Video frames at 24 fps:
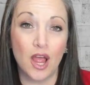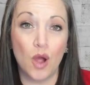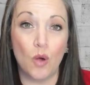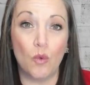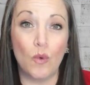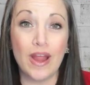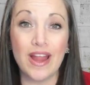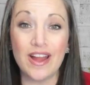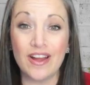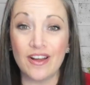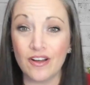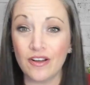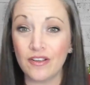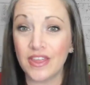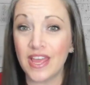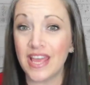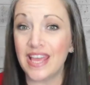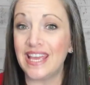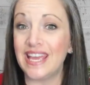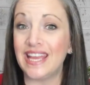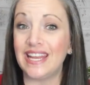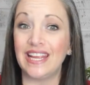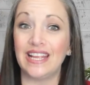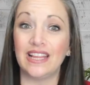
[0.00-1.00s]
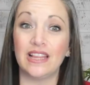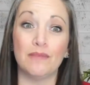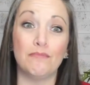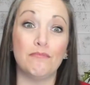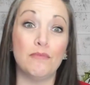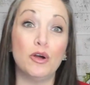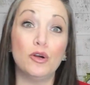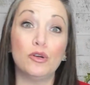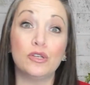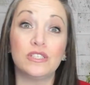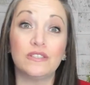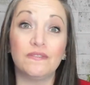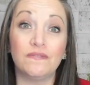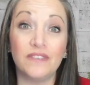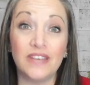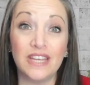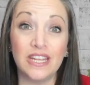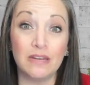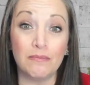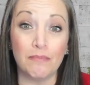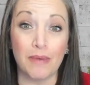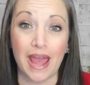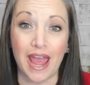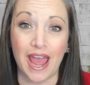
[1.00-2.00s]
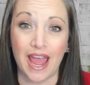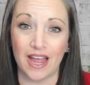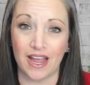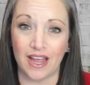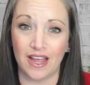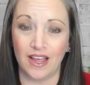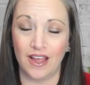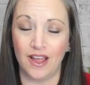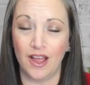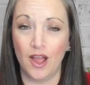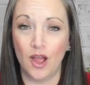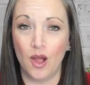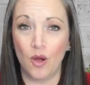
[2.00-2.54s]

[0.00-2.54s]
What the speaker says: where are they getting the most feedback,